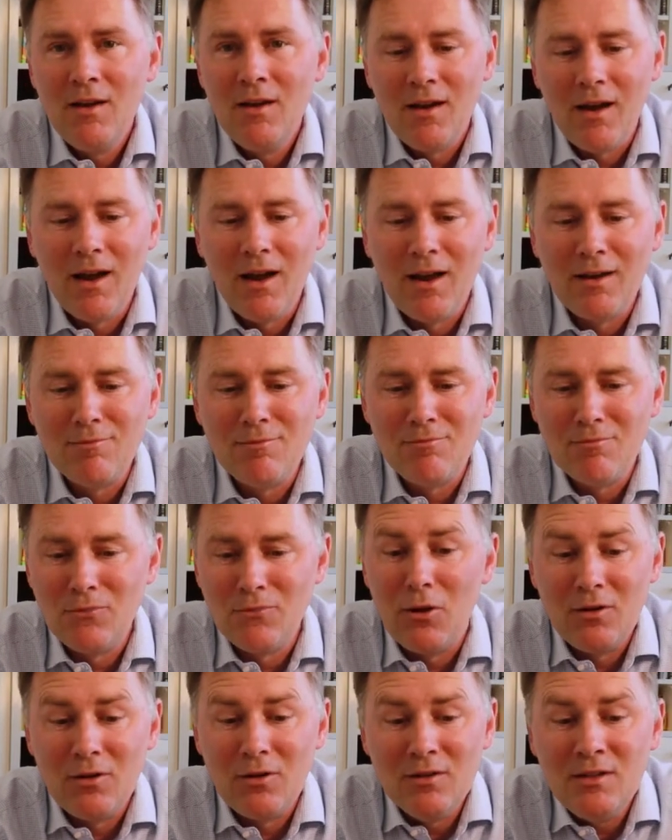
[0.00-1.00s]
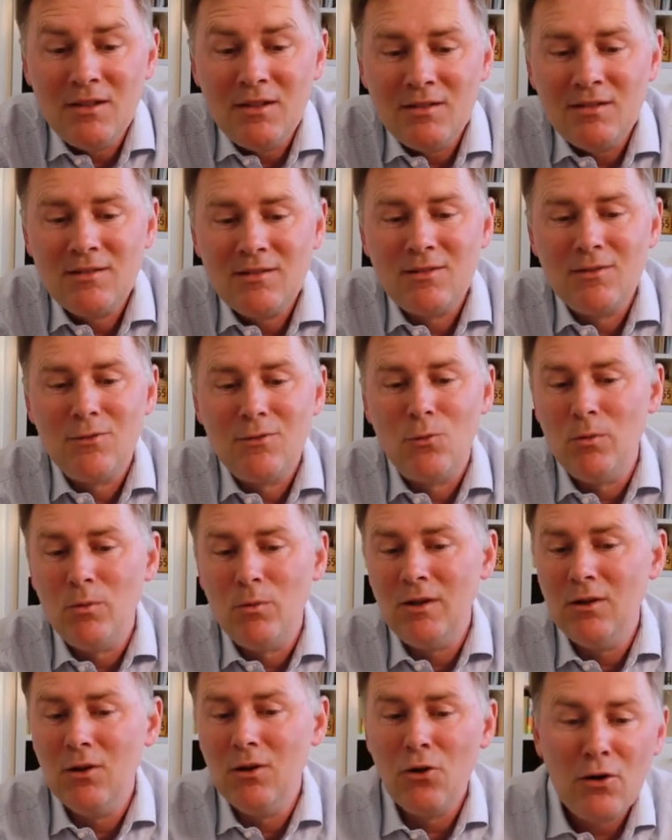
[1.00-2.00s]
And not least, we
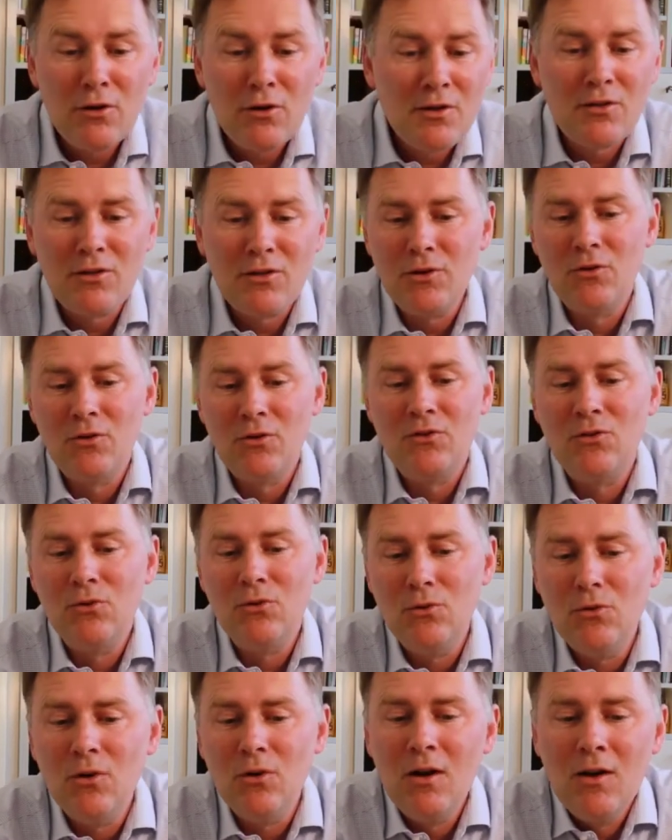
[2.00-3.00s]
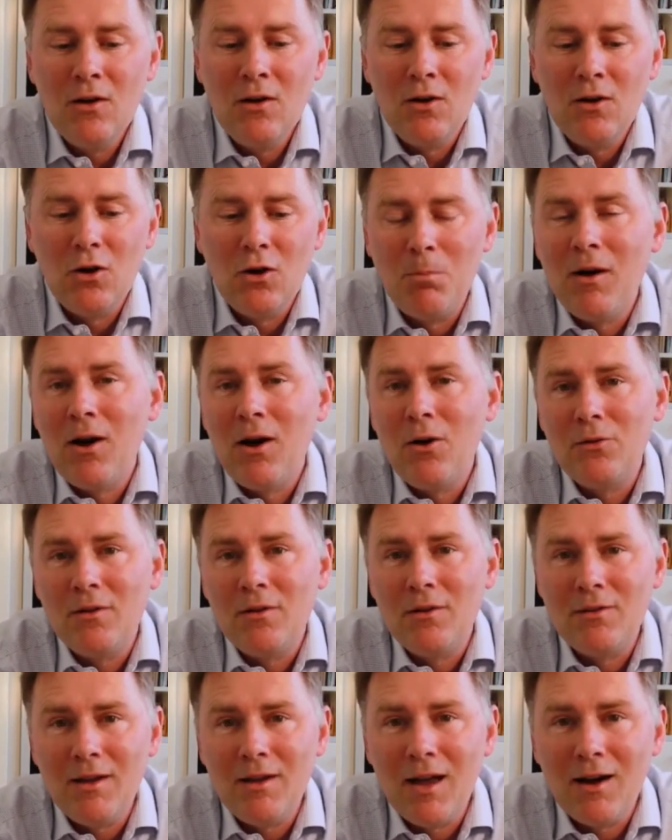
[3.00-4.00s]
learn a thing or two
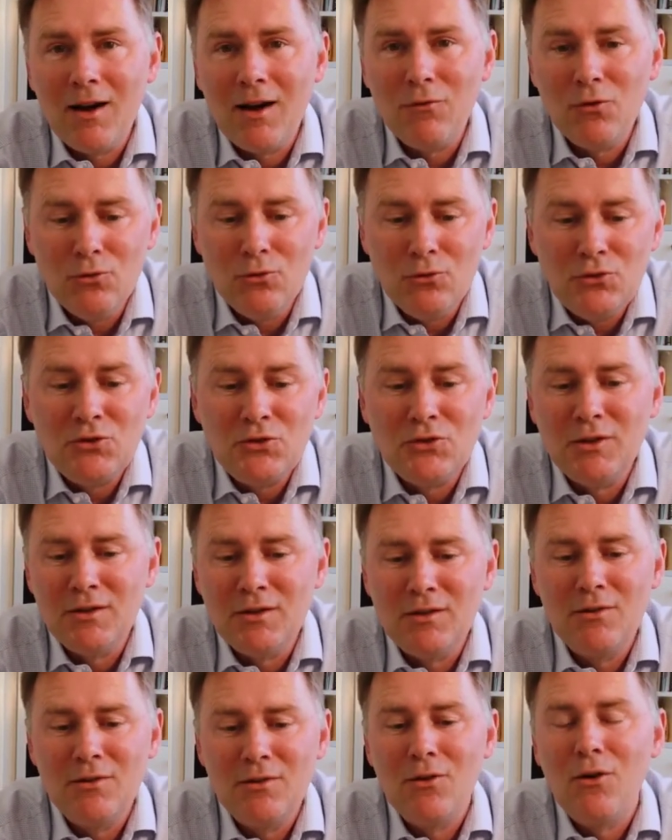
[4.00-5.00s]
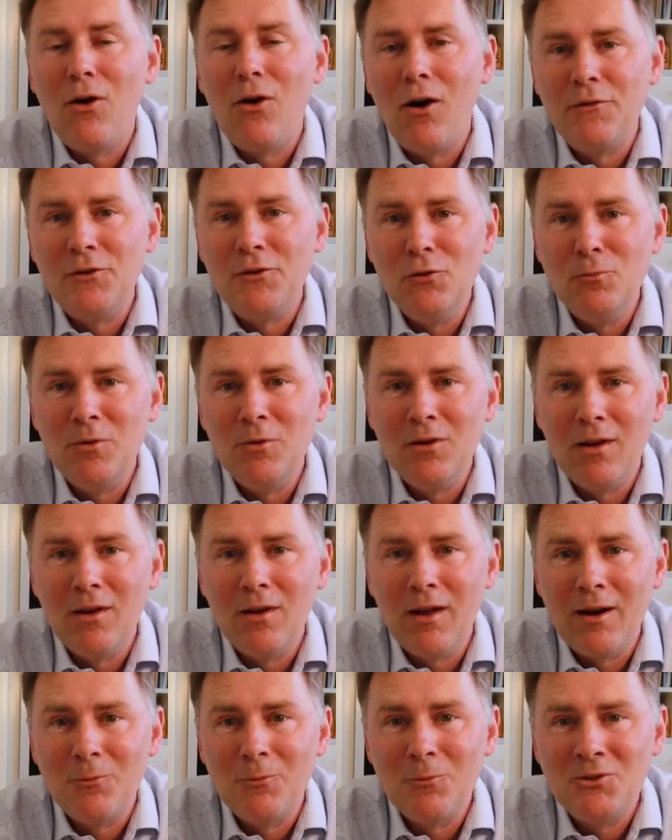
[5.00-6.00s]
about the evolution of human
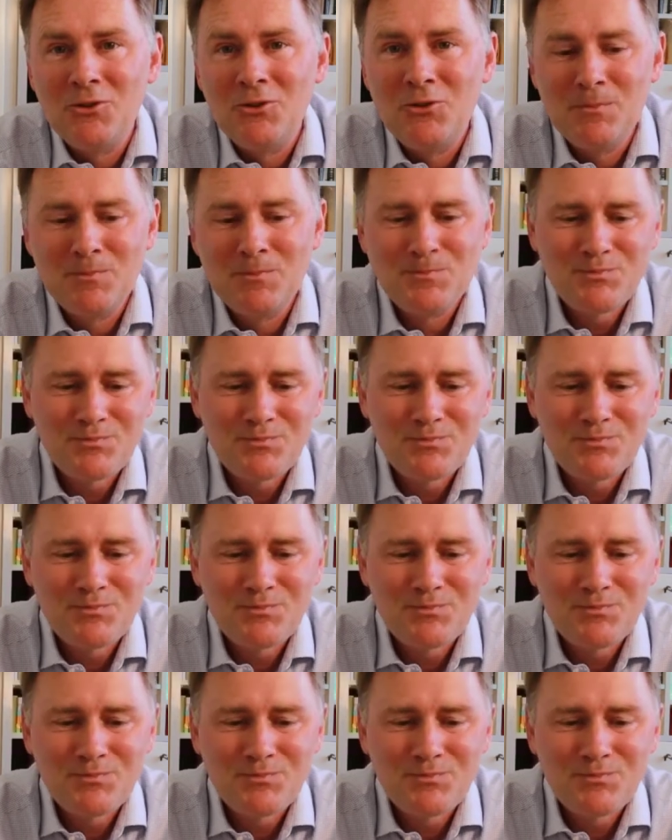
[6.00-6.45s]
language.